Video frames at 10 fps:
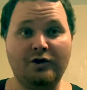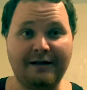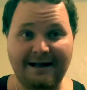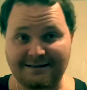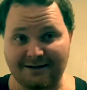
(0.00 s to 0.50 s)

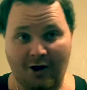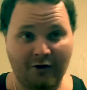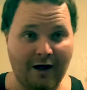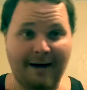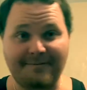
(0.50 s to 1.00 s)
that's on
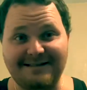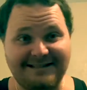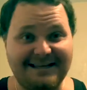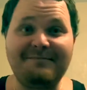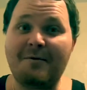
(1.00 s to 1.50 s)
the opposite
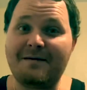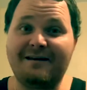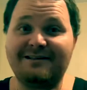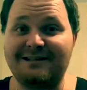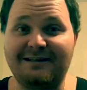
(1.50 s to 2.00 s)
team of me
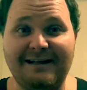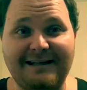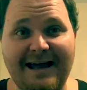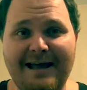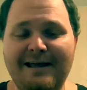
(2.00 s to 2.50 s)
and shit like
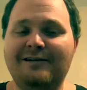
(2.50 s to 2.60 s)
that.